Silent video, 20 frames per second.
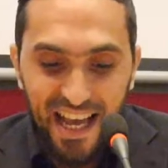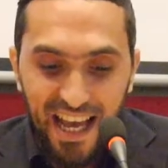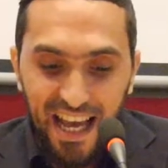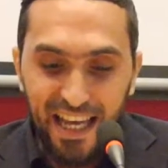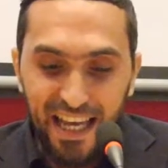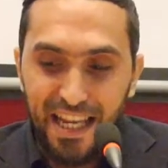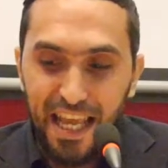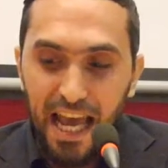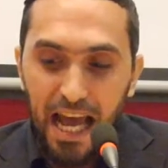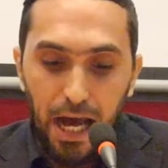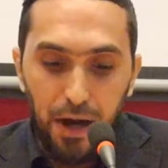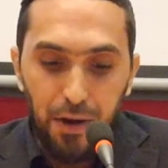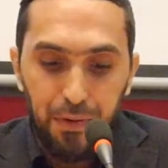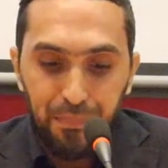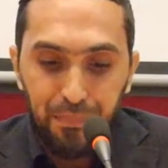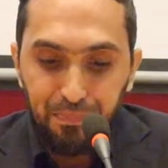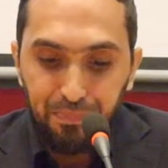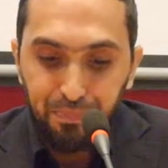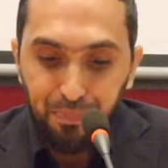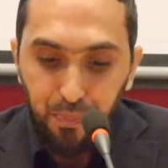Anyhow,
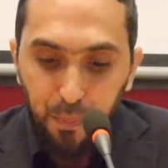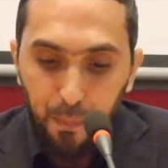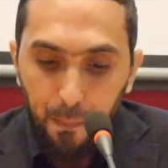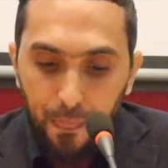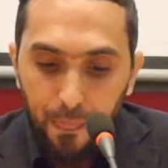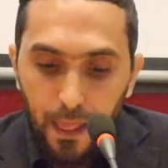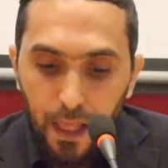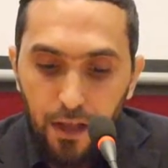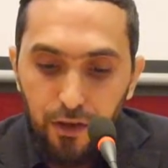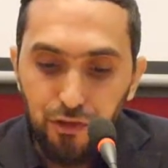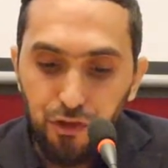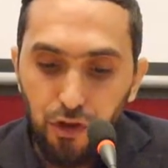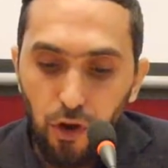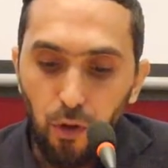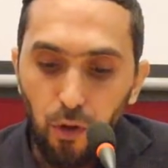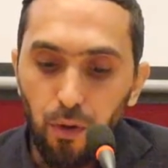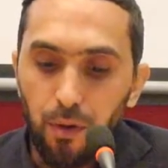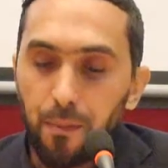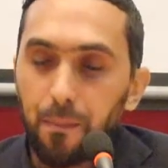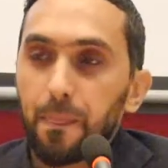
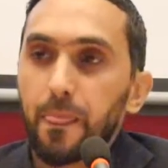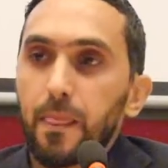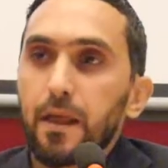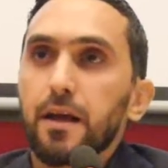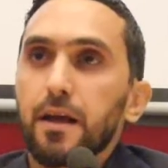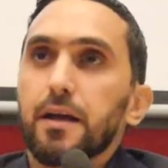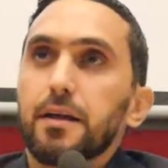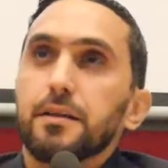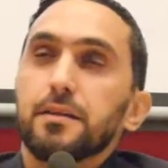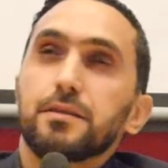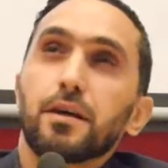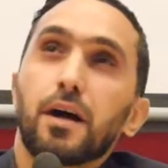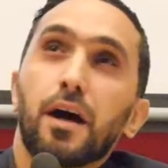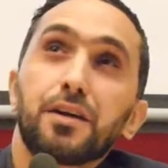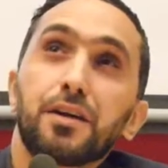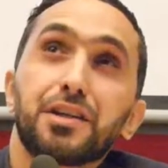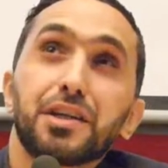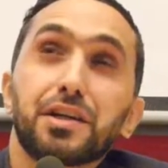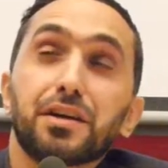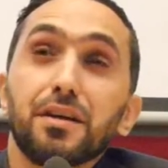so the
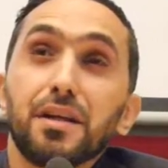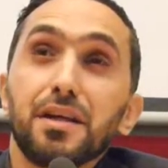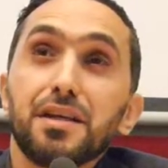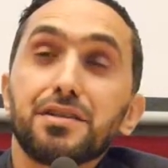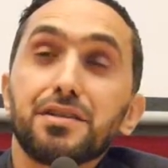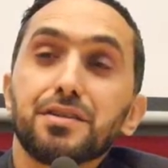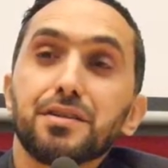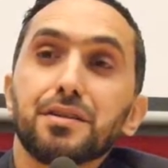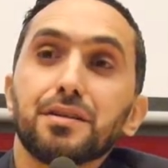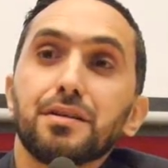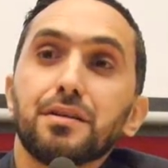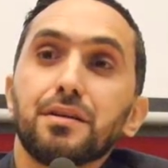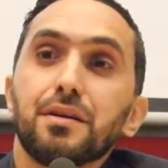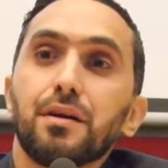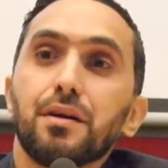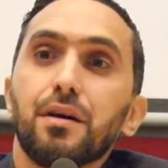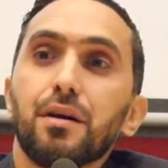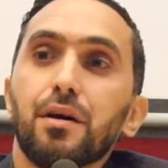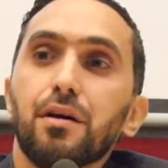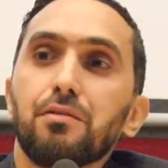articulation
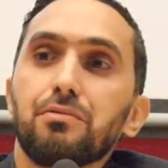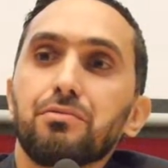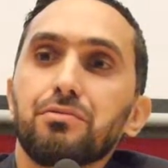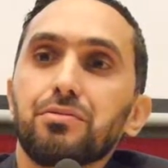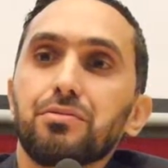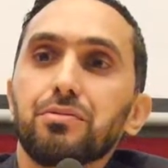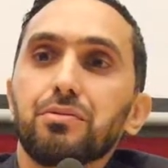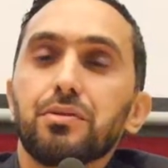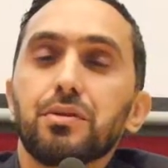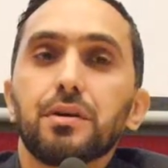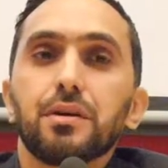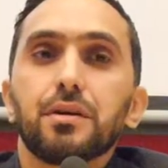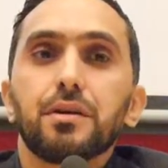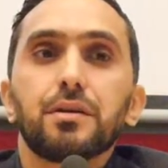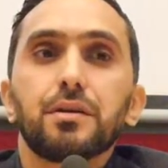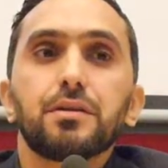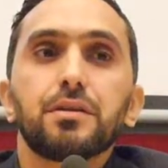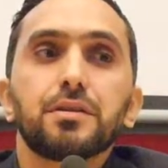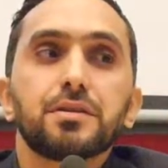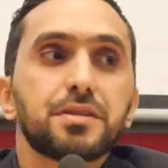of
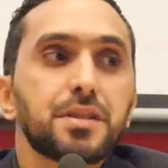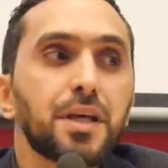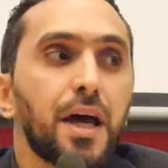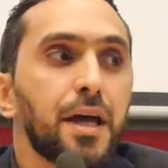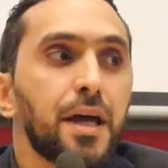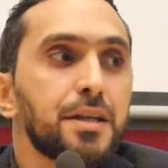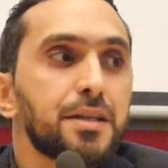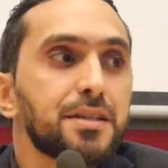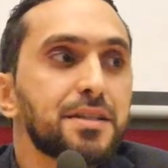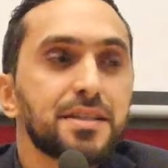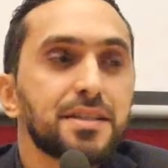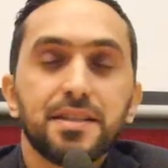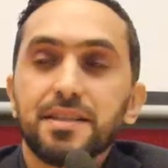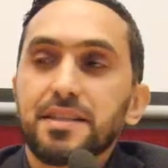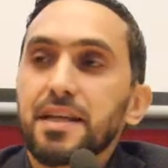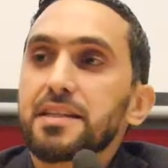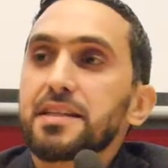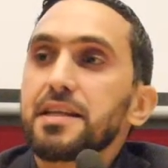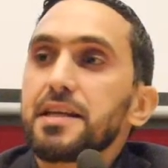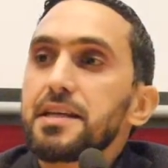the science
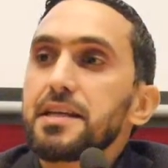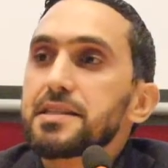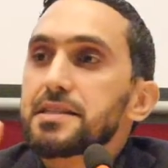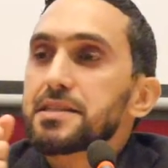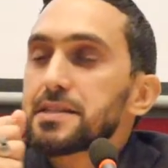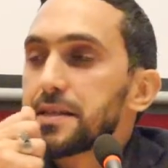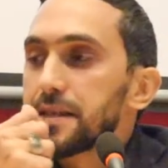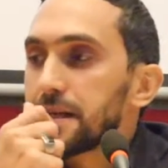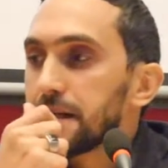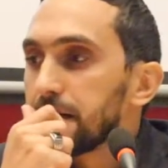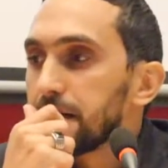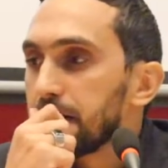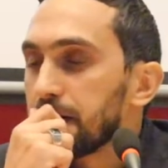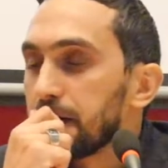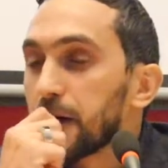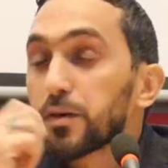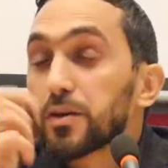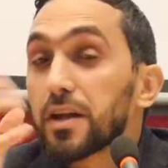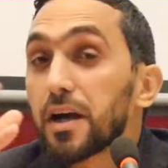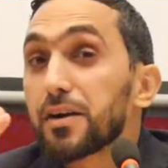that is,
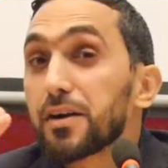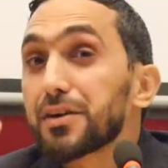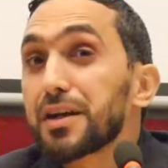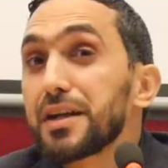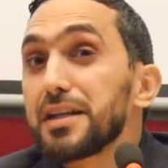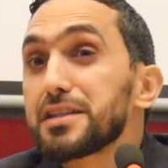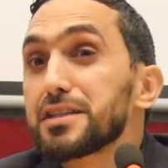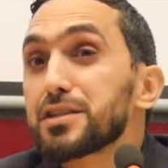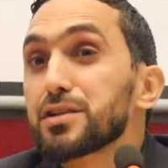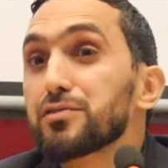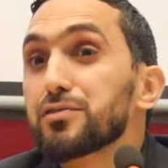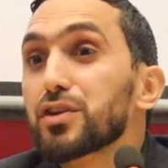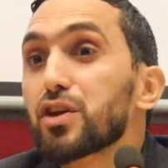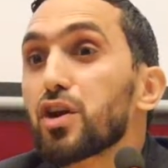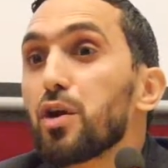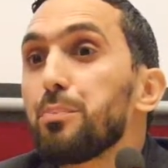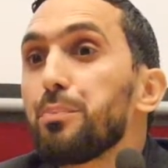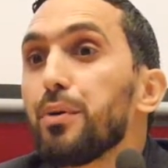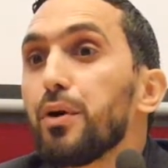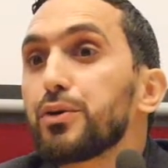or the articulation of the
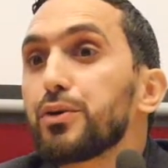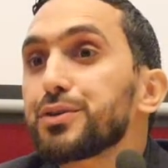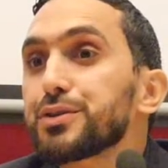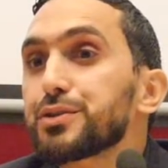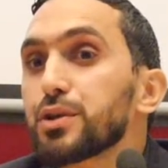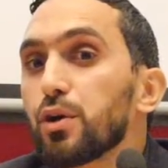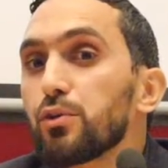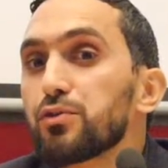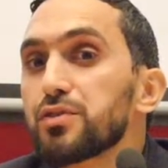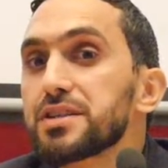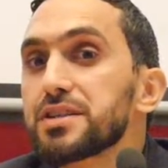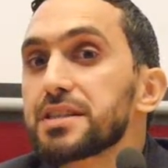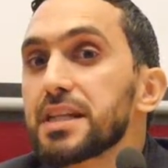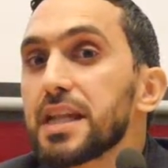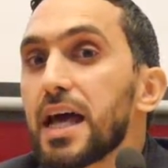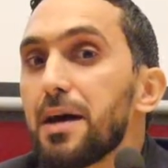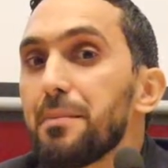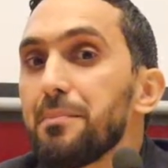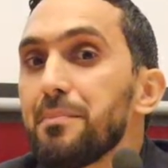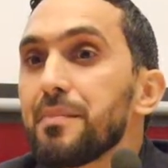component of
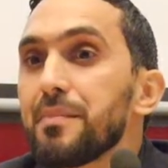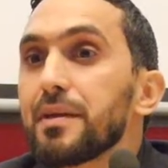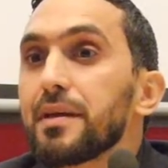Islam